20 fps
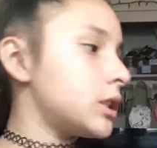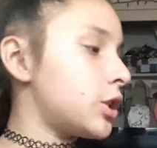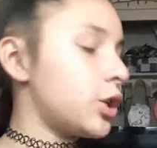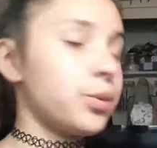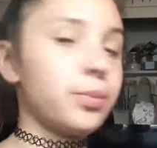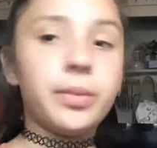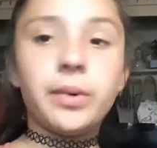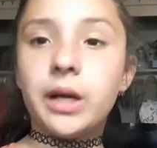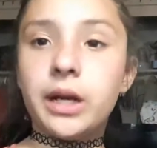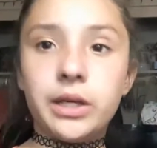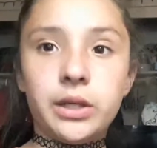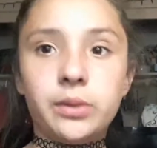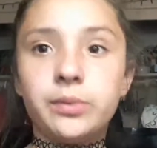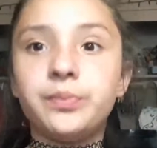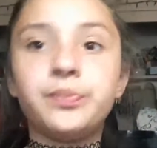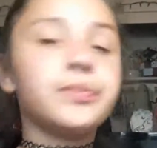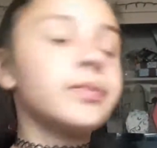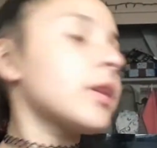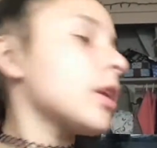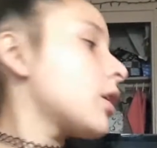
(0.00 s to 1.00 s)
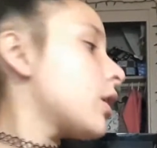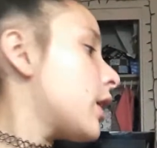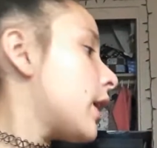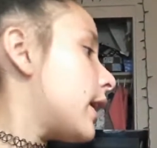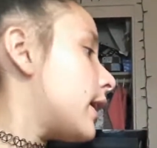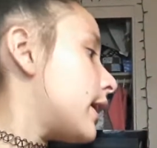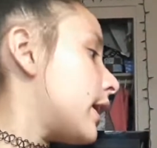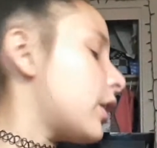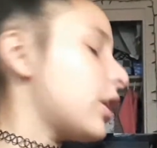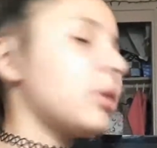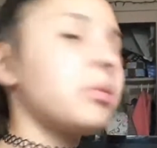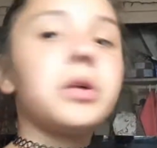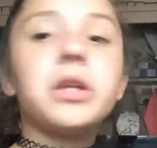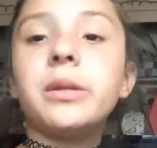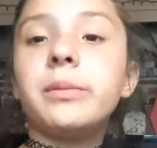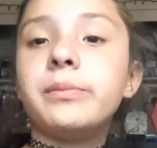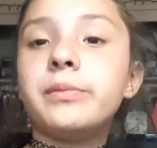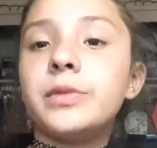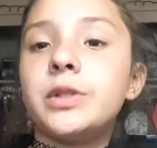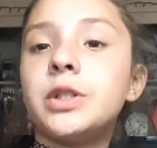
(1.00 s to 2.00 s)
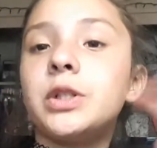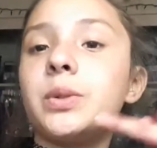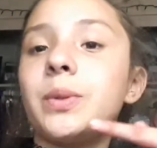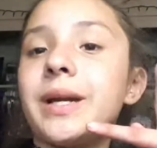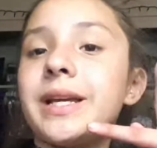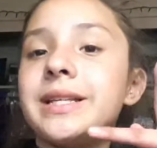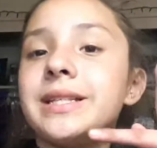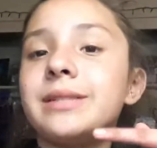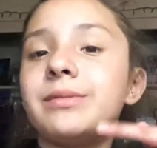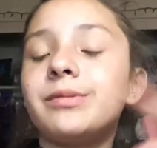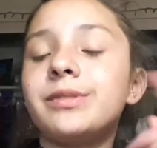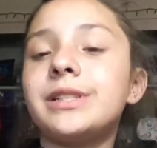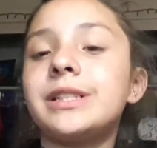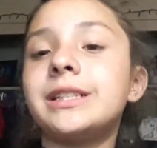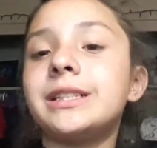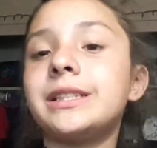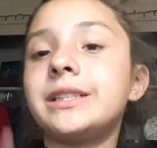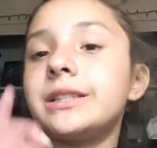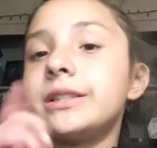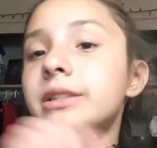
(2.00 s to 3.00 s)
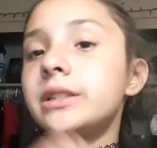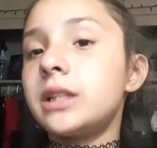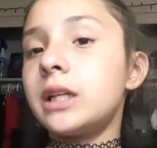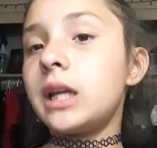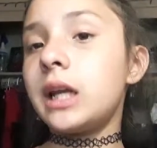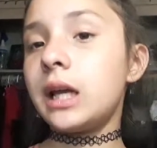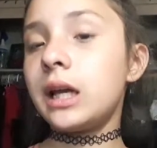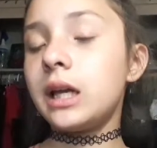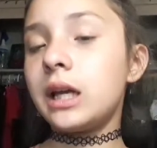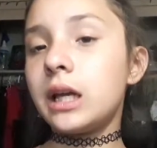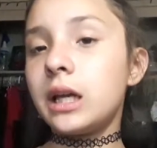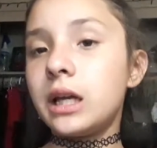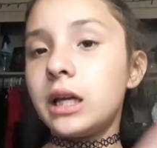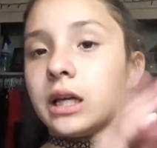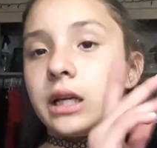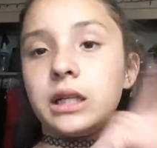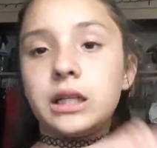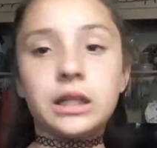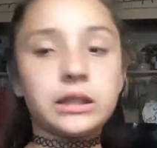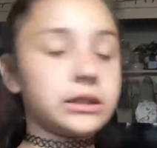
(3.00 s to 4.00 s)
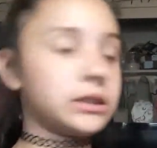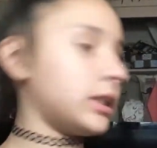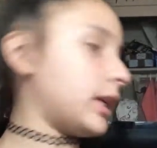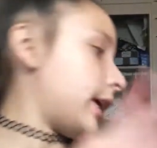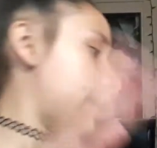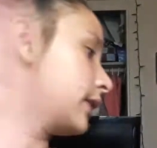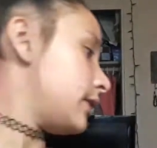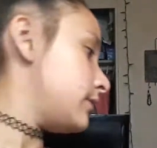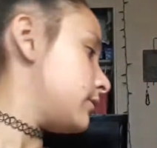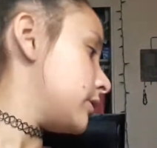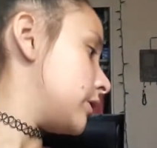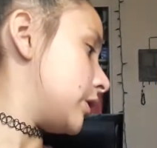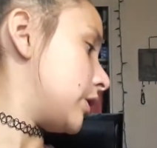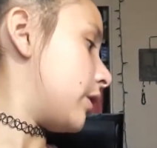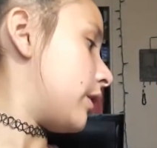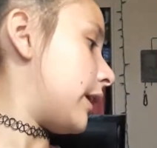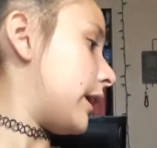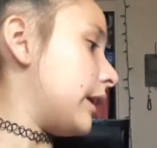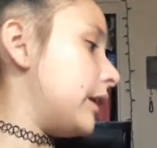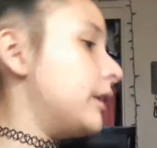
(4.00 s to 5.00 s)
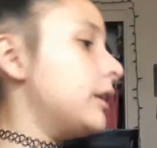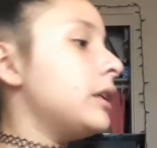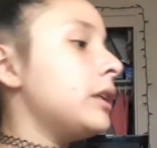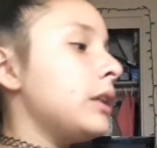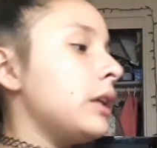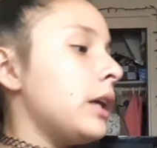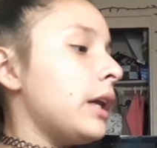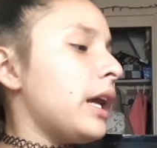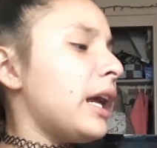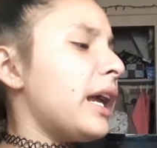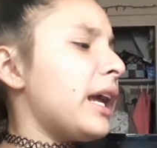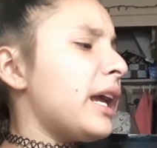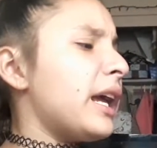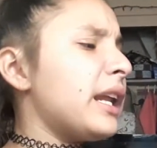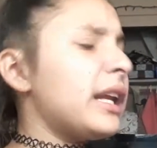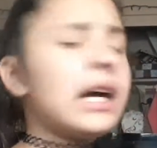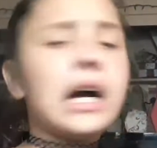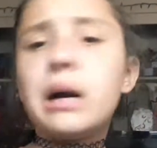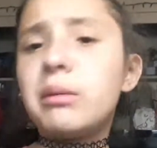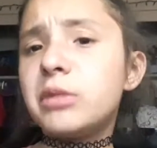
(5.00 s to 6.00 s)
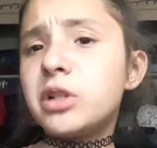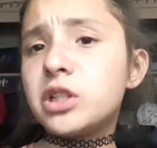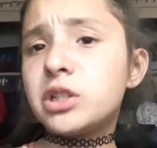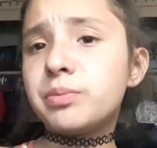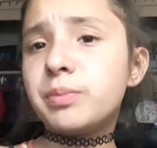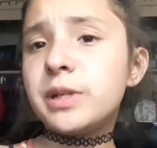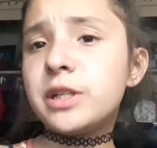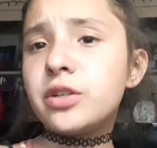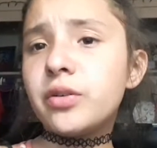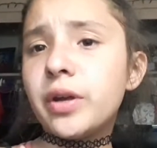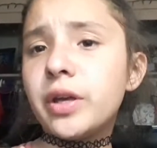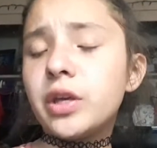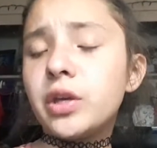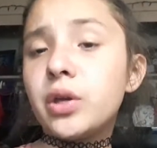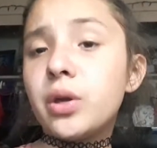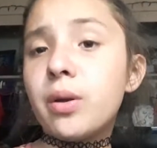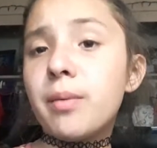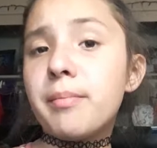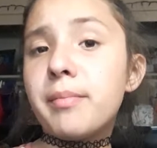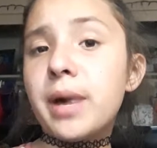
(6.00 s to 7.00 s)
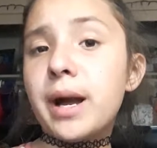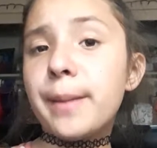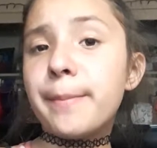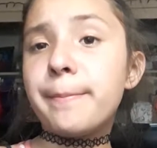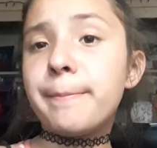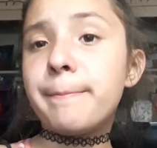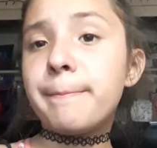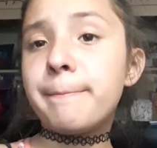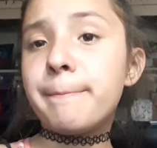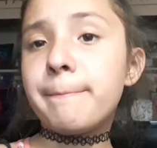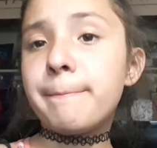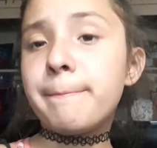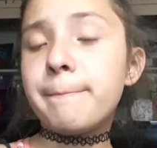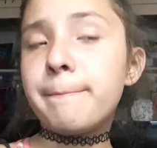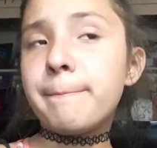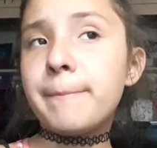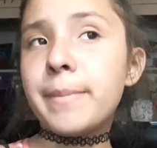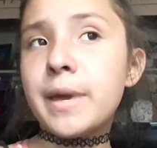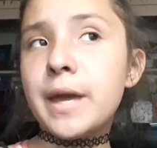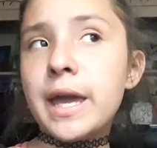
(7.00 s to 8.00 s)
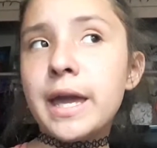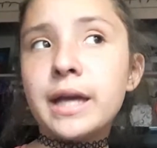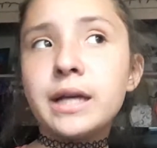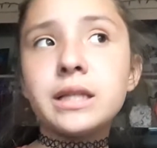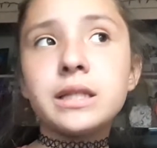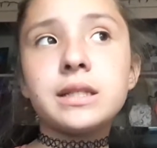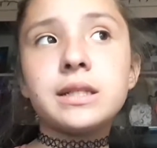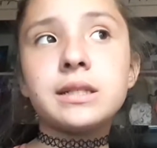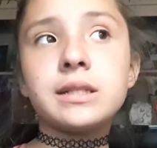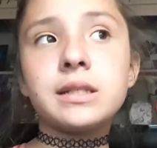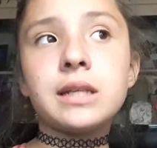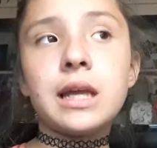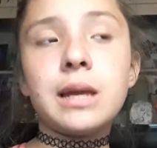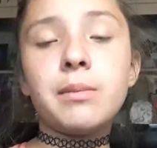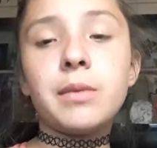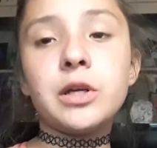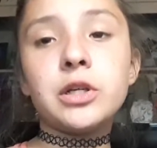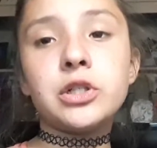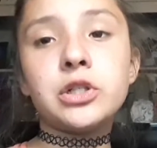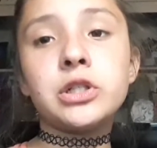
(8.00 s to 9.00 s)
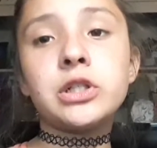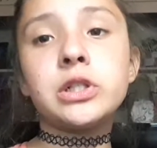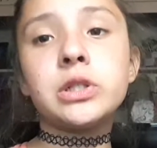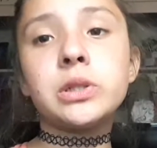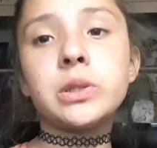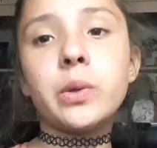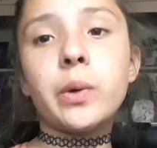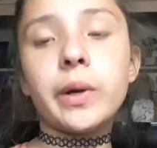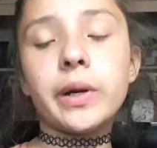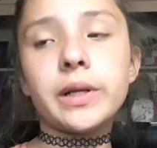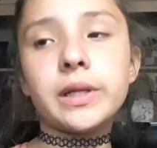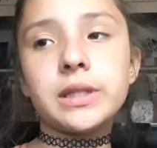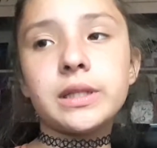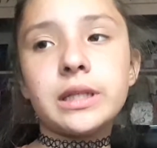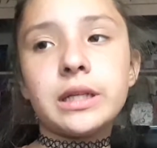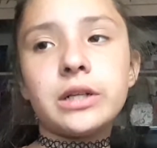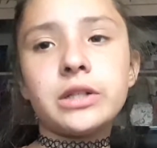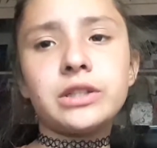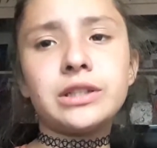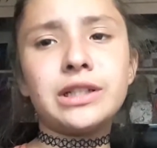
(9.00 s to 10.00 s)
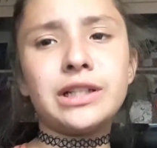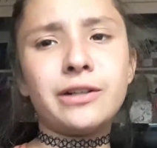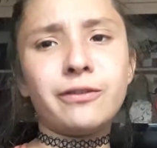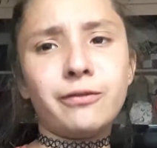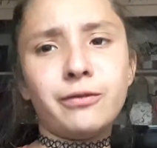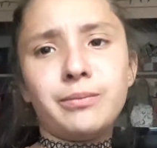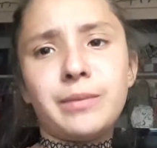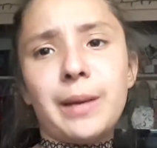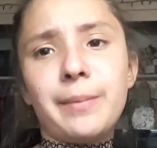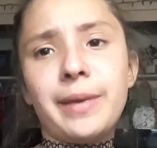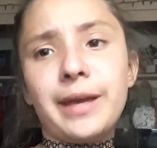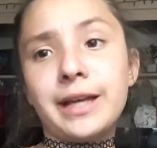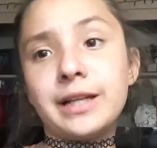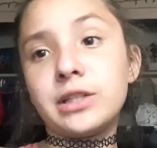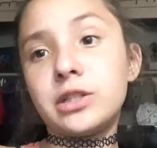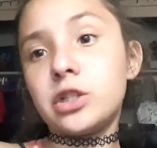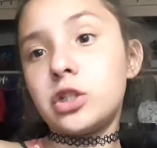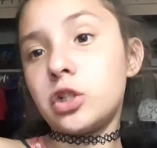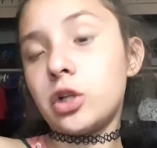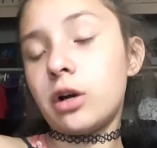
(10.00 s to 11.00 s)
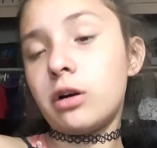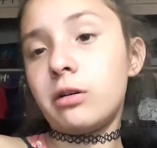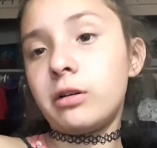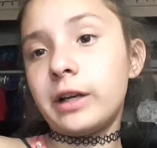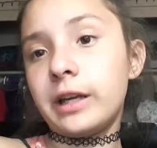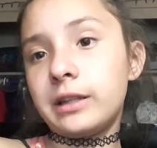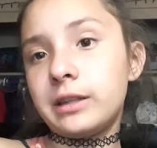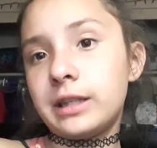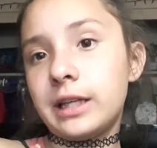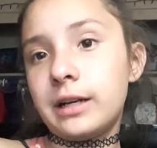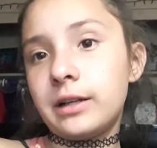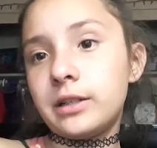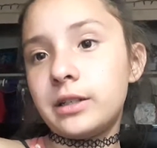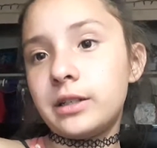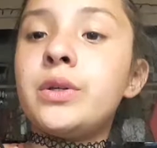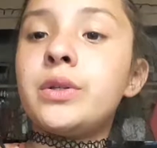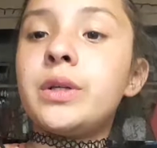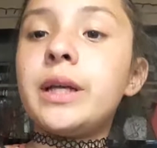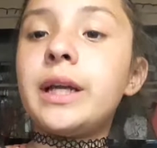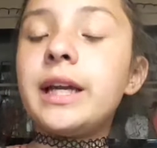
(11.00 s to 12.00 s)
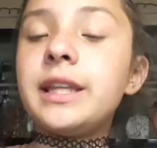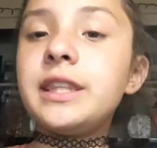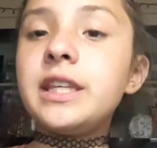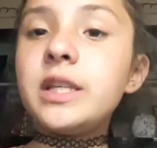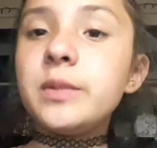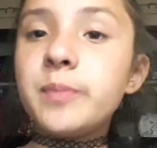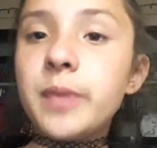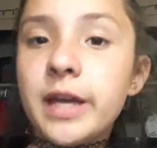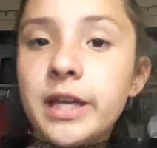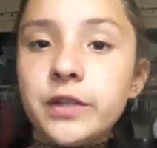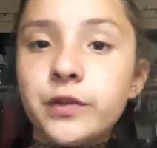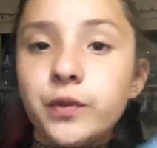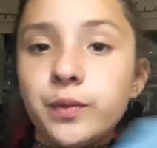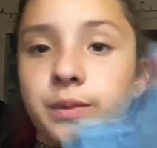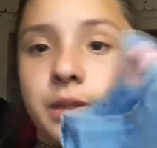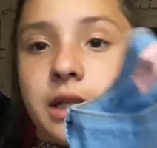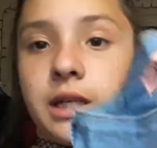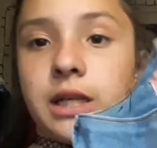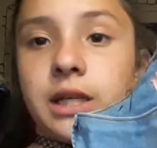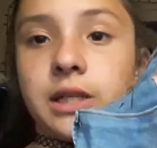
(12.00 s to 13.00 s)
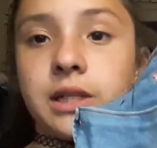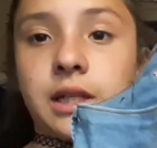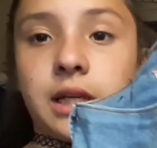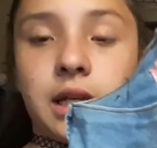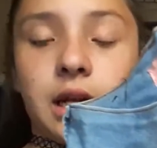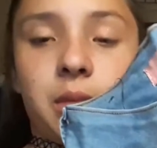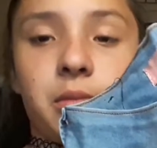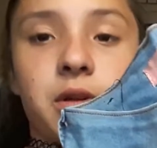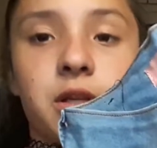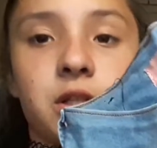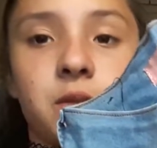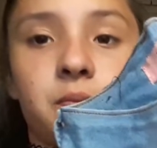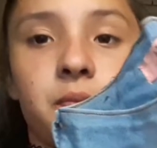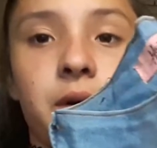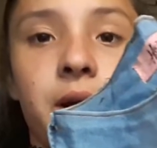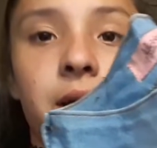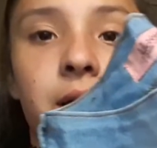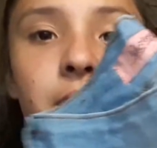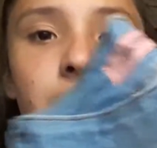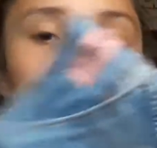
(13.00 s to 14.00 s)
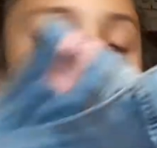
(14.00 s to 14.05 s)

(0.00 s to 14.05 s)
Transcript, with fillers: they're brand new. And I only wear them twice. Just today and yesterday. Go out. And I'm going to be showing you my pants and my shorts. And I'll start off with my pants. So I'll get that. So I got these pants from DD's, and I'm going to spread,